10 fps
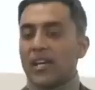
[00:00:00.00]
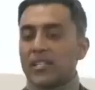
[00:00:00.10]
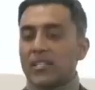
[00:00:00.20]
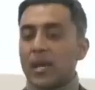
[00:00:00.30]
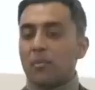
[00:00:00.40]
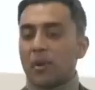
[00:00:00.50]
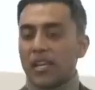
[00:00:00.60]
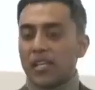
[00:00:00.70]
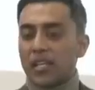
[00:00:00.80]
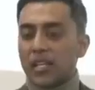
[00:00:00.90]
except
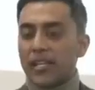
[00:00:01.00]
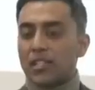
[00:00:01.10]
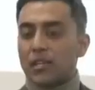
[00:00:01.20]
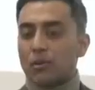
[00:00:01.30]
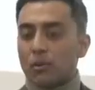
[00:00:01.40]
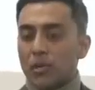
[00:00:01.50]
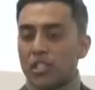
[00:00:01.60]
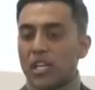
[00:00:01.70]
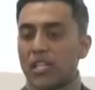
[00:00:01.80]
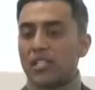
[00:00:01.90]
by neglecting or
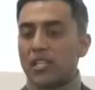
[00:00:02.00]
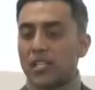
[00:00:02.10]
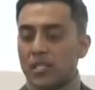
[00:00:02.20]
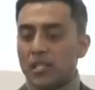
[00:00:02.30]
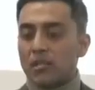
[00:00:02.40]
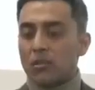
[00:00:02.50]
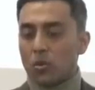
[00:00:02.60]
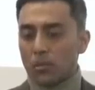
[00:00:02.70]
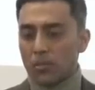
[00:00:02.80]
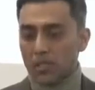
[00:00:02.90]
rejecting the Hadith
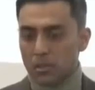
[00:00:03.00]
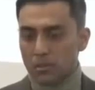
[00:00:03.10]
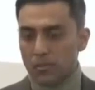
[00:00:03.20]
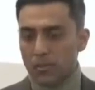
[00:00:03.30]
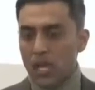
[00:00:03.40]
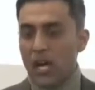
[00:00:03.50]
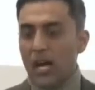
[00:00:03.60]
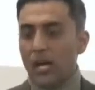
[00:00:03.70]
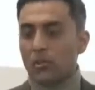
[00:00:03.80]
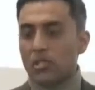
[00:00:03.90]
corpus.
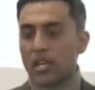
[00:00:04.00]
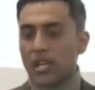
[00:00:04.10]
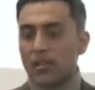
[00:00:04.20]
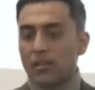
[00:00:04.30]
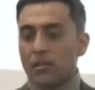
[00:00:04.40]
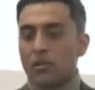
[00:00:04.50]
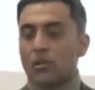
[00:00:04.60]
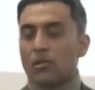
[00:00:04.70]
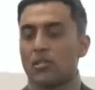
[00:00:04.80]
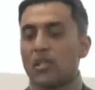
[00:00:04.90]
I will say,
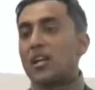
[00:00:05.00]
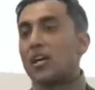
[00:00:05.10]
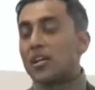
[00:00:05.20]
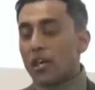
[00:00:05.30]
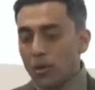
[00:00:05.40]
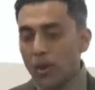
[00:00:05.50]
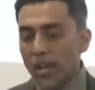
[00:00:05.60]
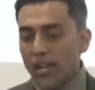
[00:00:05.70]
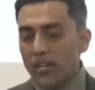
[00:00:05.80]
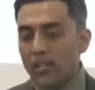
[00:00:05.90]
said another
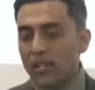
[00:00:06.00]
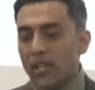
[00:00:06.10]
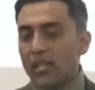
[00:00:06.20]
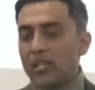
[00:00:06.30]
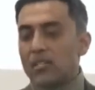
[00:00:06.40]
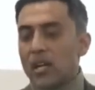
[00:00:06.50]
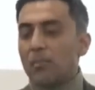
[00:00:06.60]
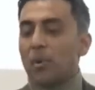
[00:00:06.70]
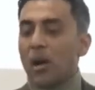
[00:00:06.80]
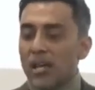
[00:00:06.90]
way, it is
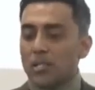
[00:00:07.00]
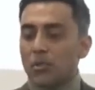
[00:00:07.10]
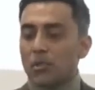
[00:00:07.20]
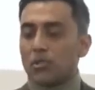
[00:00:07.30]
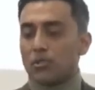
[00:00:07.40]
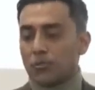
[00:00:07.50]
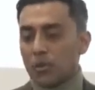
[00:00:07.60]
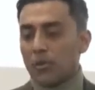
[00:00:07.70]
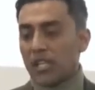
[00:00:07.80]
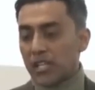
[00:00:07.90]
not possible to
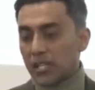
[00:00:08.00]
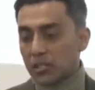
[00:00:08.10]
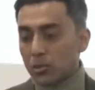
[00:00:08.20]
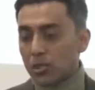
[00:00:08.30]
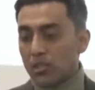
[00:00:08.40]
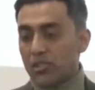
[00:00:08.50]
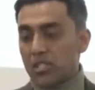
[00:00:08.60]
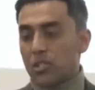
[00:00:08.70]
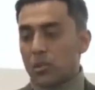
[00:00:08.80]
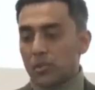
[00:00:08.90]
formulate an exclusivist
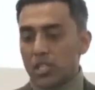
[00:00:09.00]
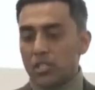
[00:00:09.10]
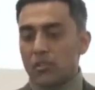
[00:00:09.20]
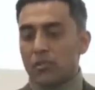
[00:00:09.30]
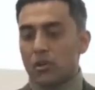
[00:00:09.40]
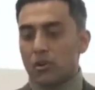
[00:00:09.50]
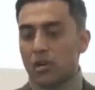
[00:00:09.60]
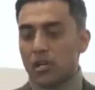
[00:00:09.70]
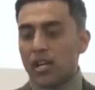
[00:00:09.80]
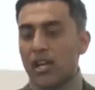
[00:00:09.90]
interpretation of the
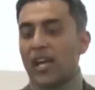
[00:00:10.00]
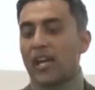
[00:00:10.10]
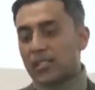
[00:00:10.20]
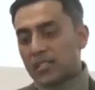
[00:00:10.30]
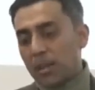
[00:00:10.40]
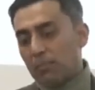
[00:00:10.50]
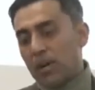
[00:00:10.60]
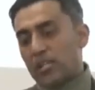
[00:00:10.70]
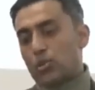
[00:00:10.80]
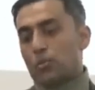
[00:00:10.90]
Quran except
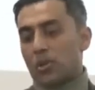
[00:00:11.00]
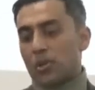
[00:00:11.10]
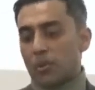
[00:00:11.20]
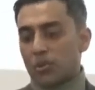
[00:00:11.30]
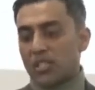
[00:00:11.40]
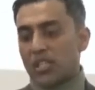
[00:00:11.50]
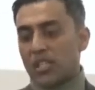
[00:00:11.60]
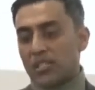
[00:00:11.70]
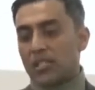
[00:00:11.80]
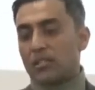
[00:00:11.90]
by superimposing the
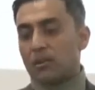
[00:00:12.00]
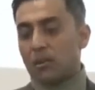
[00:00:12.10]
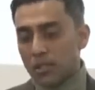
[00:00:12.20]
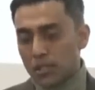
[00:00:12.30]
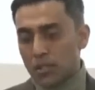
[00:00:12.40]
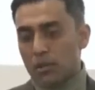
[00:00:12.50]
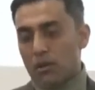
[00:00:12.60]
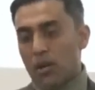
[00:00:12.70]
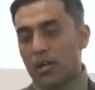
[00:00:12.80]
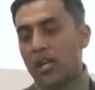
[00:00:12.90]
Hadith onto the
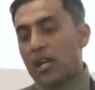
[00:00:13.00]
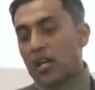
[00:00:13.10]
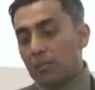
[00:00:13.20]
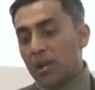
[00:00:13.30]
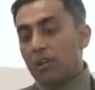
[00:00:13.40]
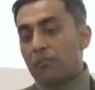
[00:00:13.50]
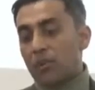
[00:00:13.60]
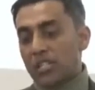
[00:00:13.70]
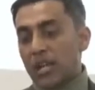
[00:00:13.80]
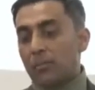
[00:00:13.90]
Quran. Compare, for
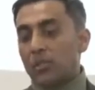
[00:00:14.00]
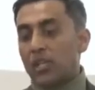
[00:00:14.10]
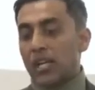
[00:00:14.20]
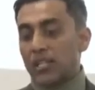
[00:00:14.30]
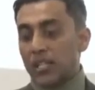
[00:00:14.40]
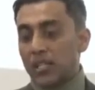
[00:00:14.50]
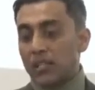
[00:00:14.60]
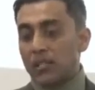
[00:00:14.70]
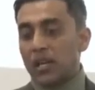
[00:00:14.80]
example, the Hadith